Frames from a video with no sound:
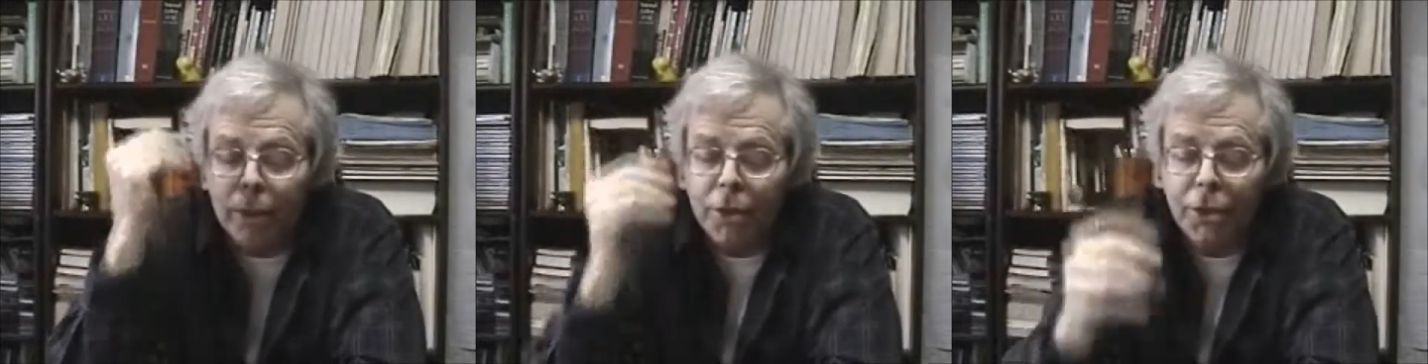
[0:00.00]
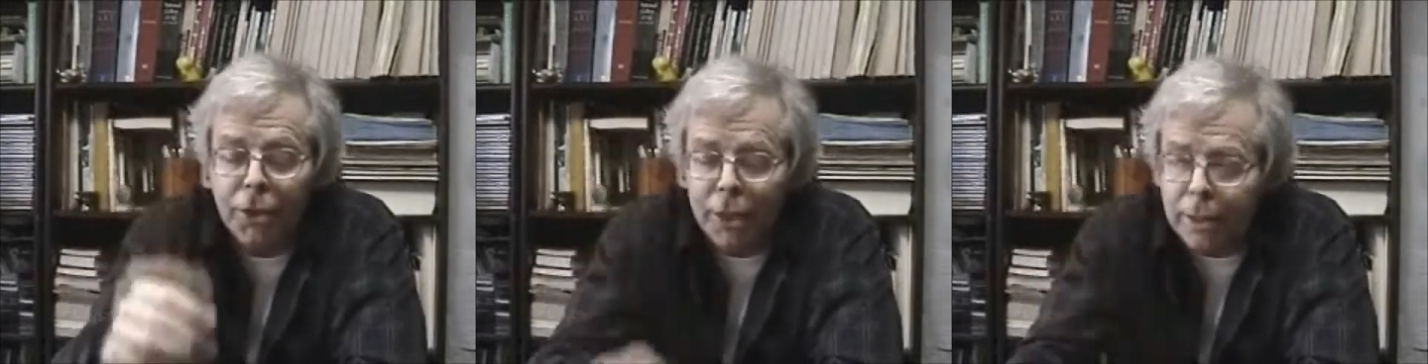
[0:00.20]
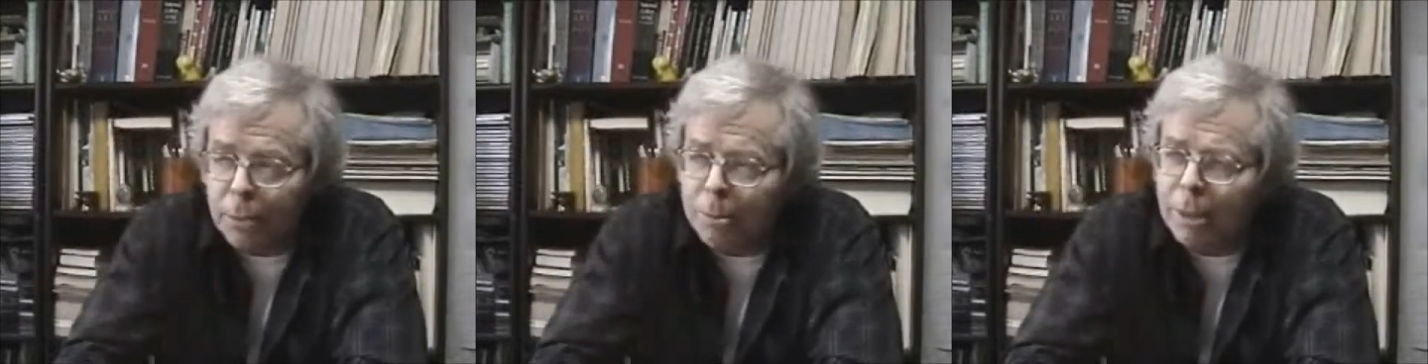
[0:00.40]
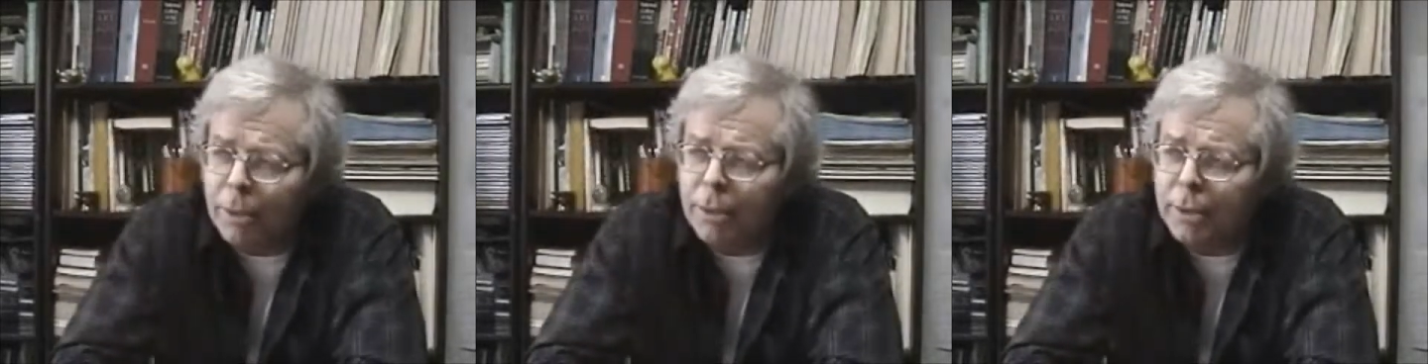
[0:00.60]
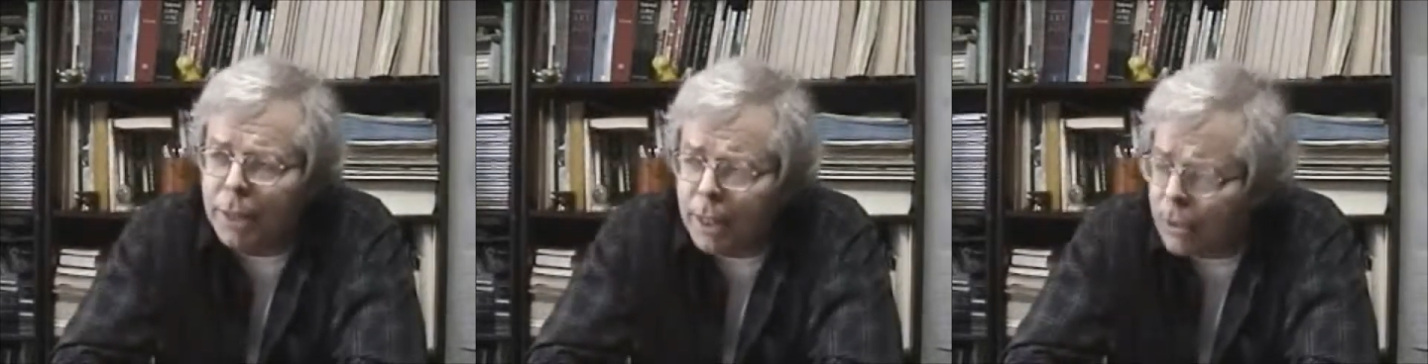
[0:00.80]
Think
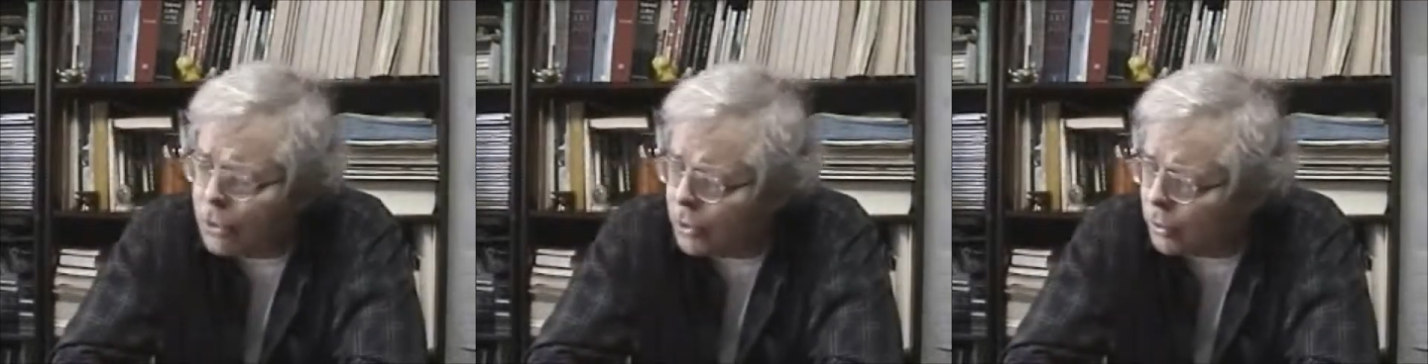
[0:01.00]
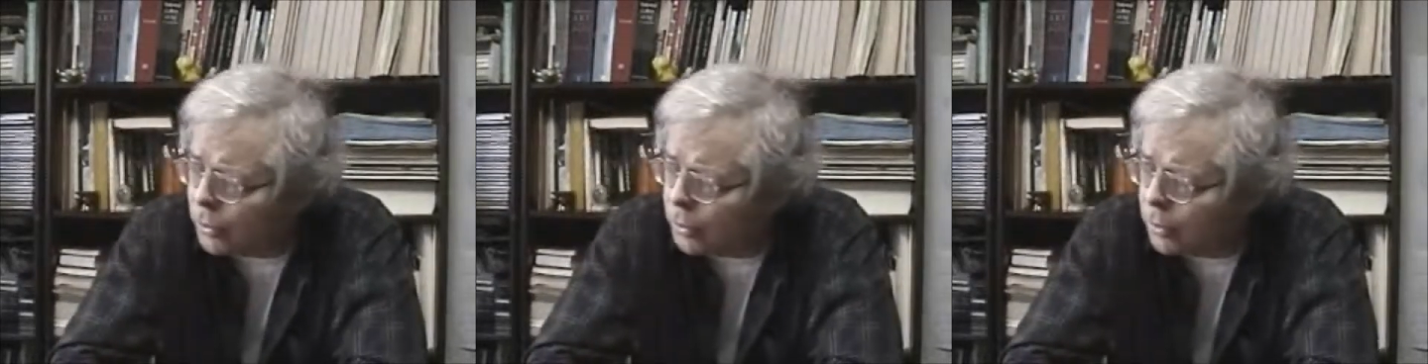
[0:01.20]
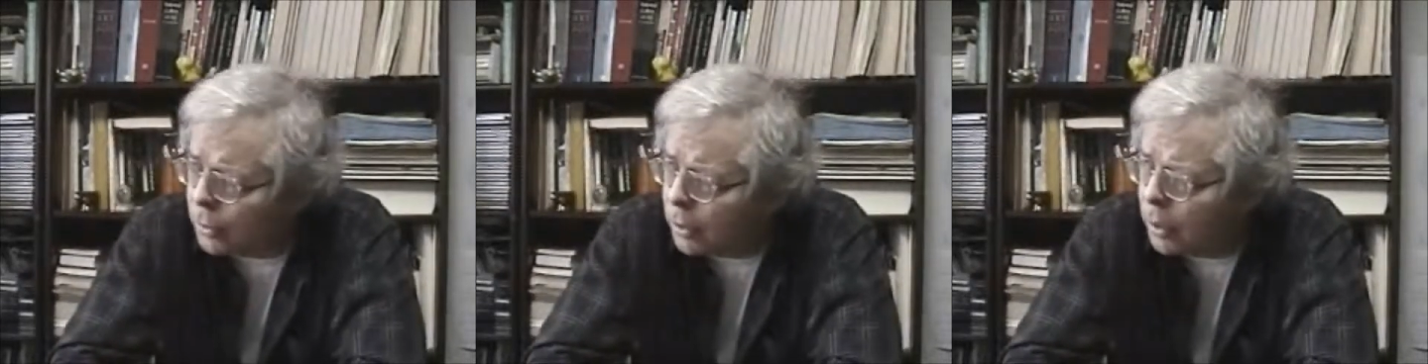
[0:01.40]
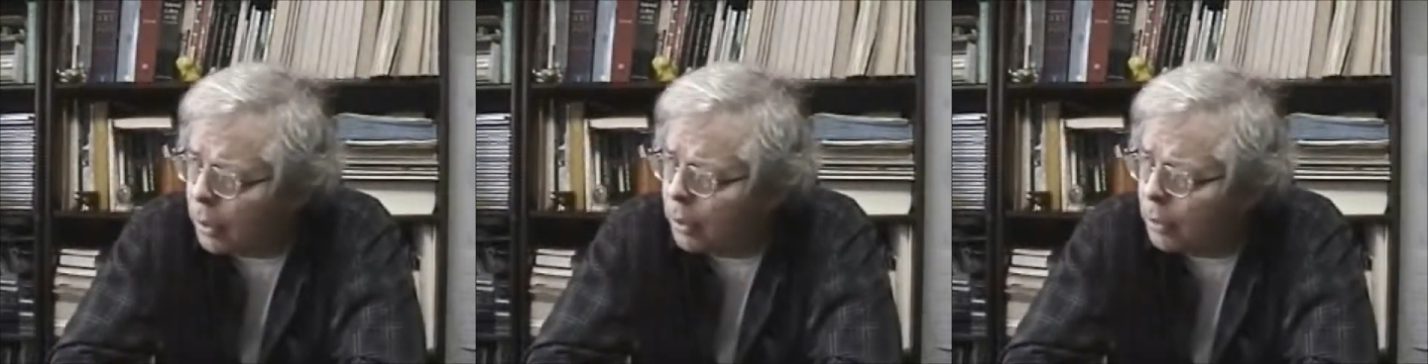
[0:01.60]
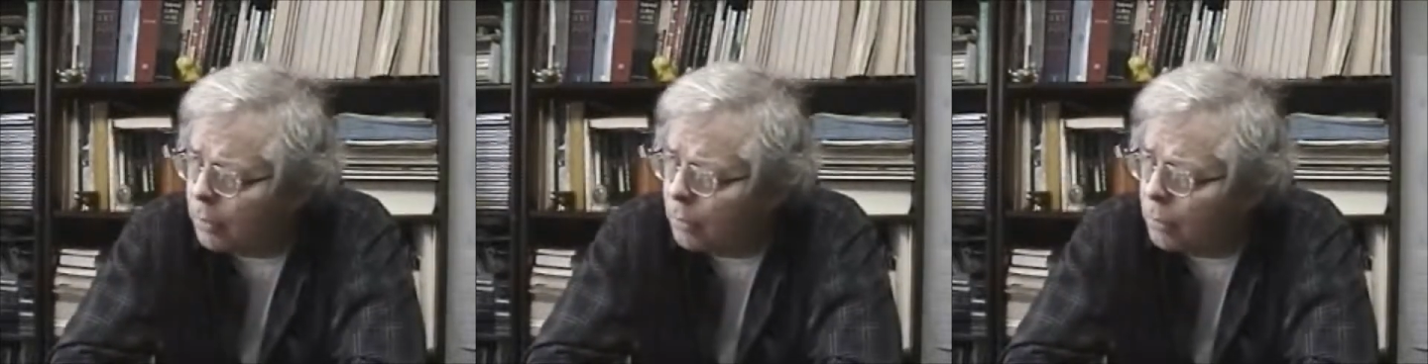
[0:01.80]
about nature
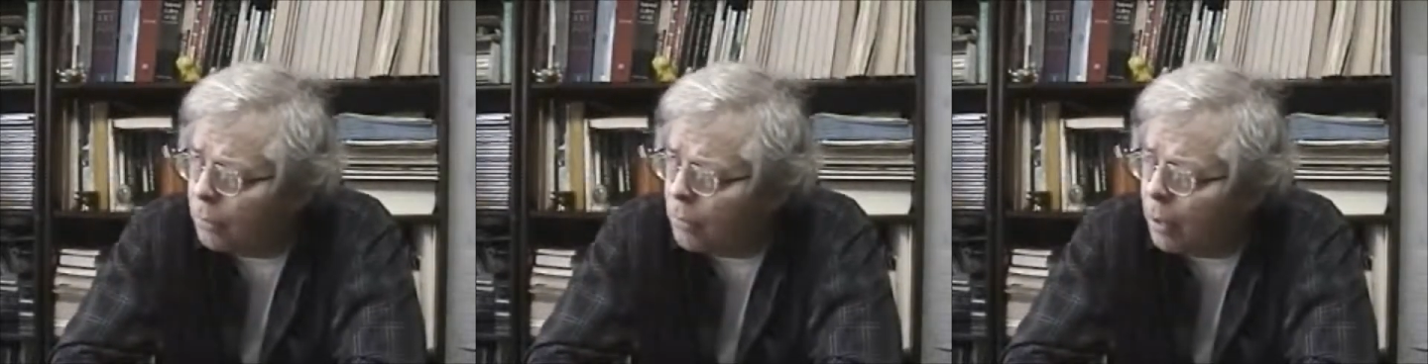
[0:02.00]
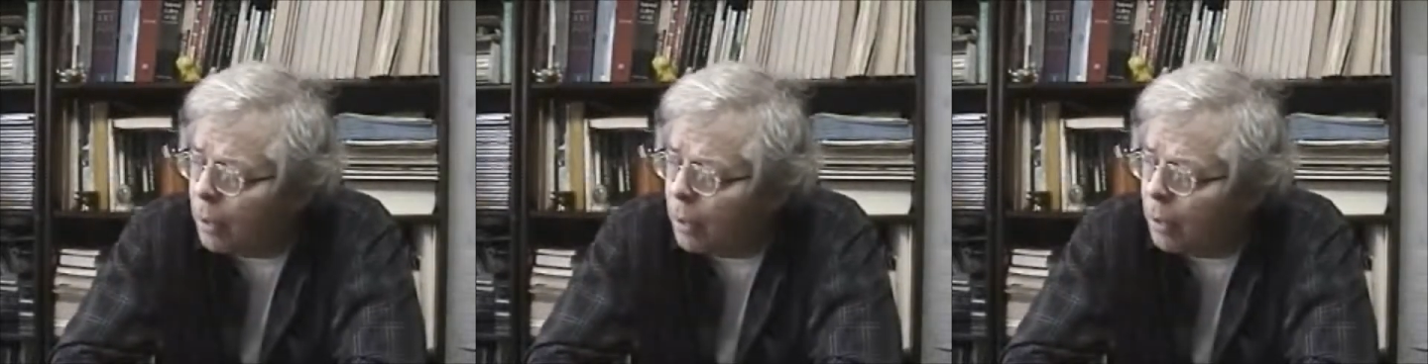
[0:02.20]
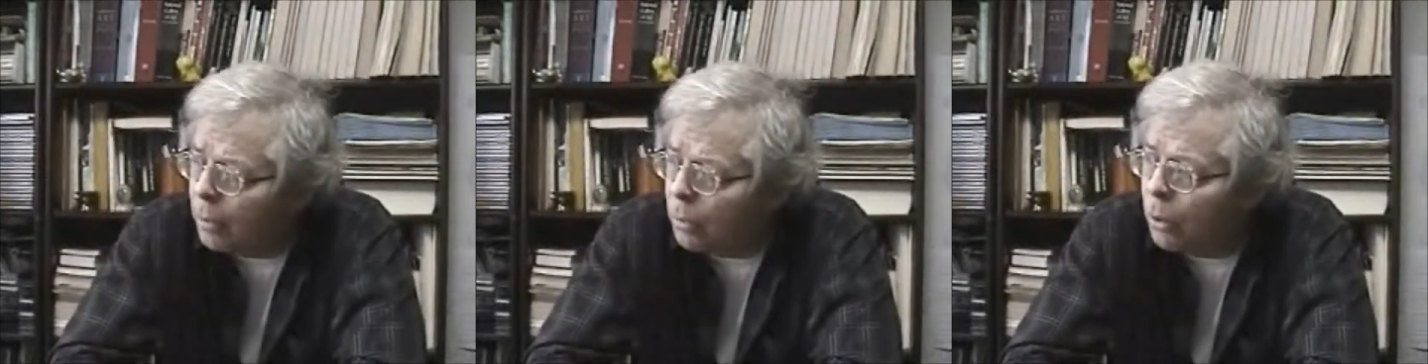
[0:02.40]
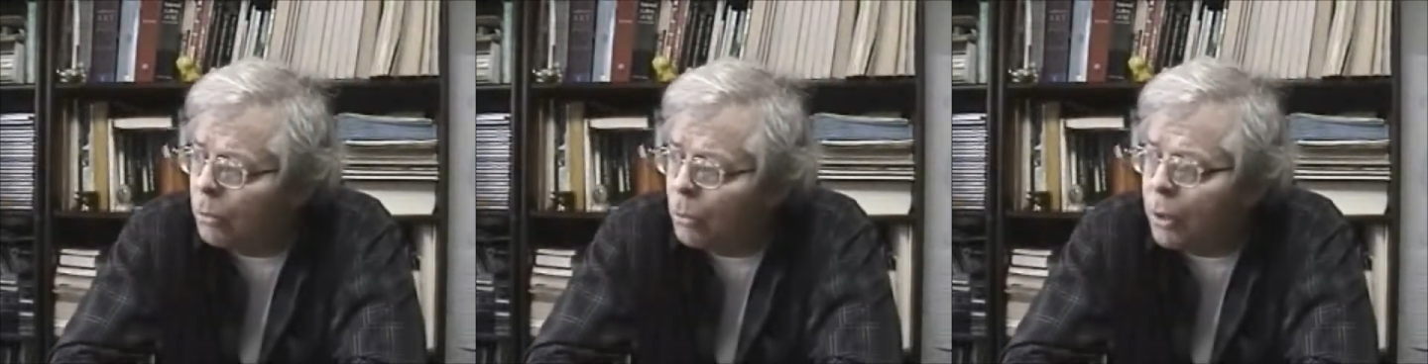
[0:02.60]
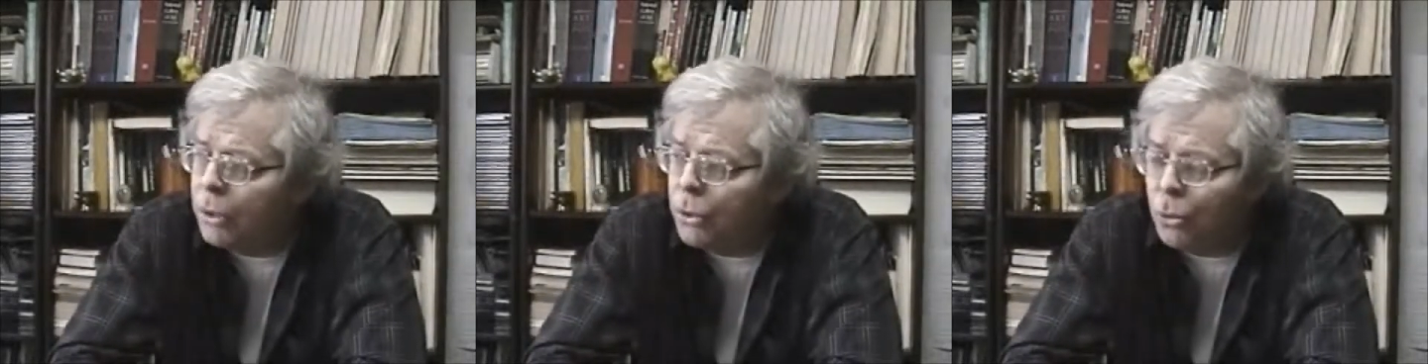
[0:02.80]
and
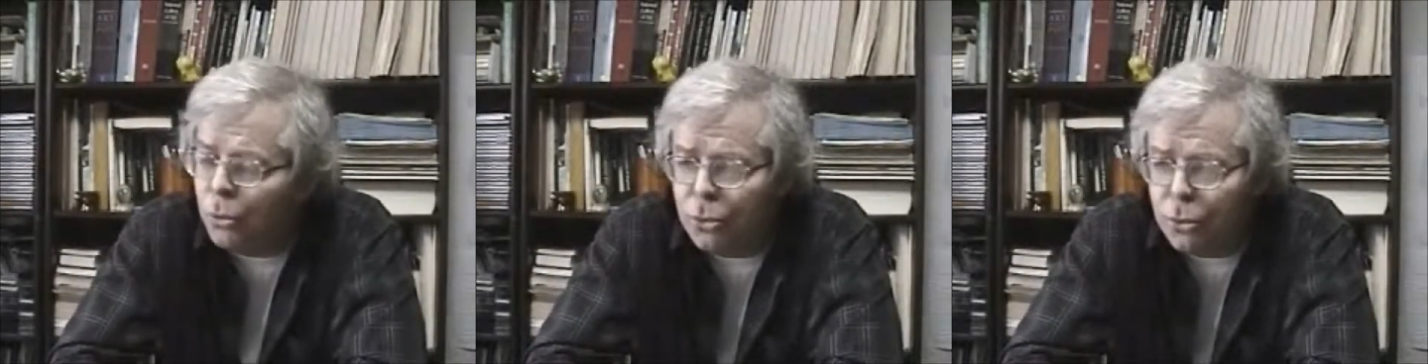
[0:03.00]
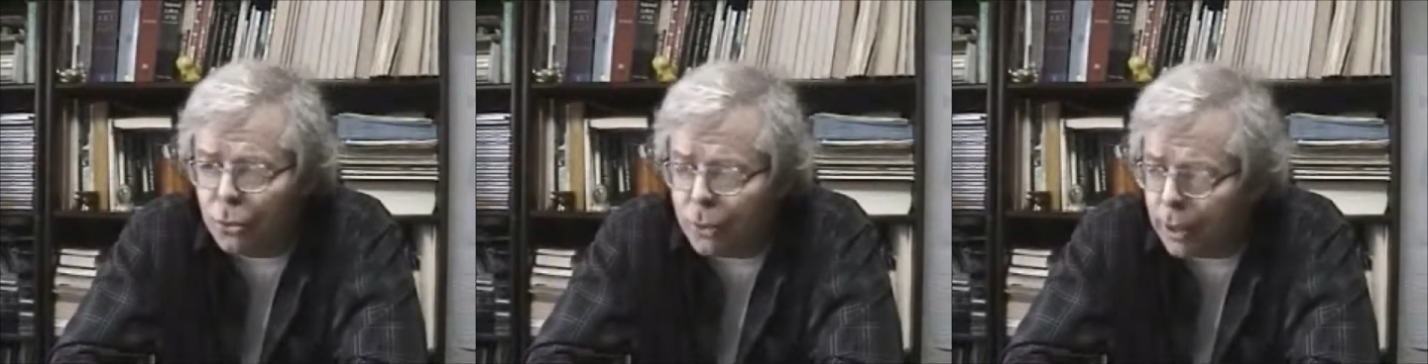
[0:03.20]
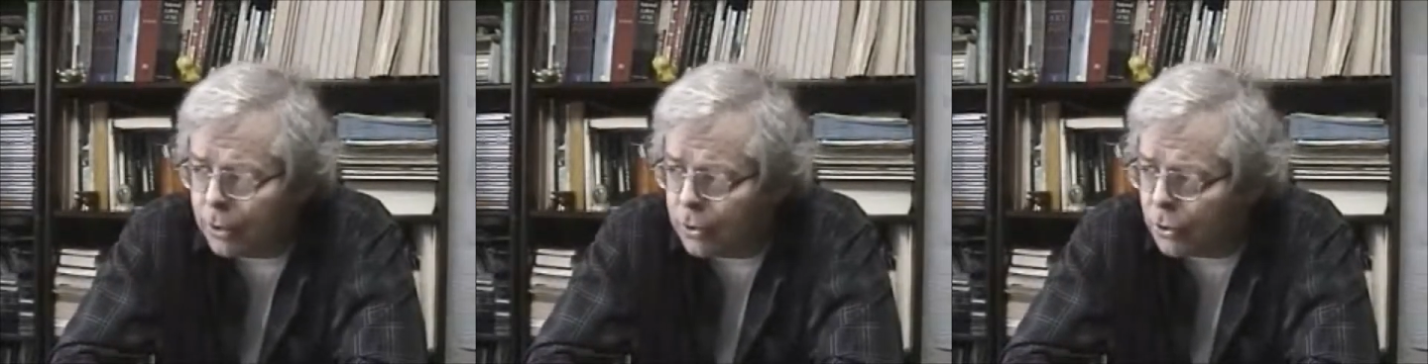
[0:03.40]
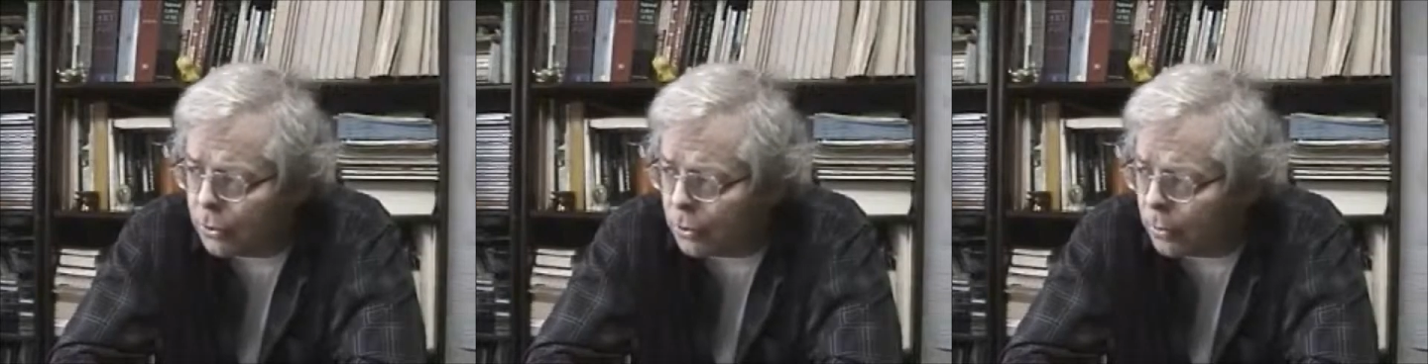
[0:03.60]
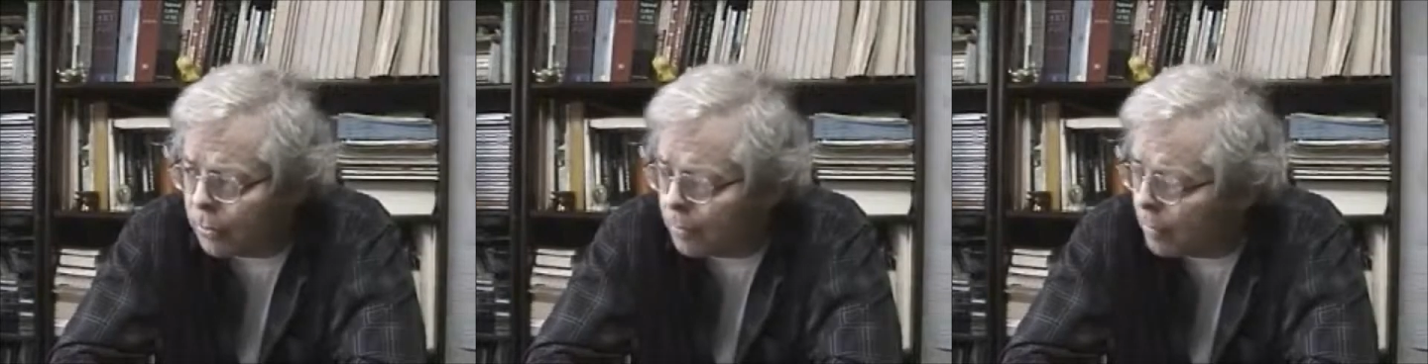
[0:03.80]
what we do to
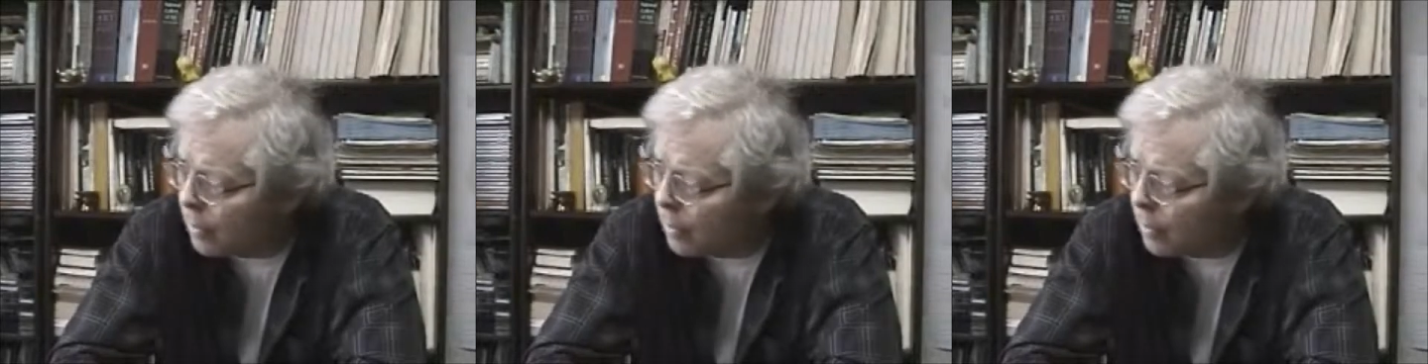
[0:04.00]
nature.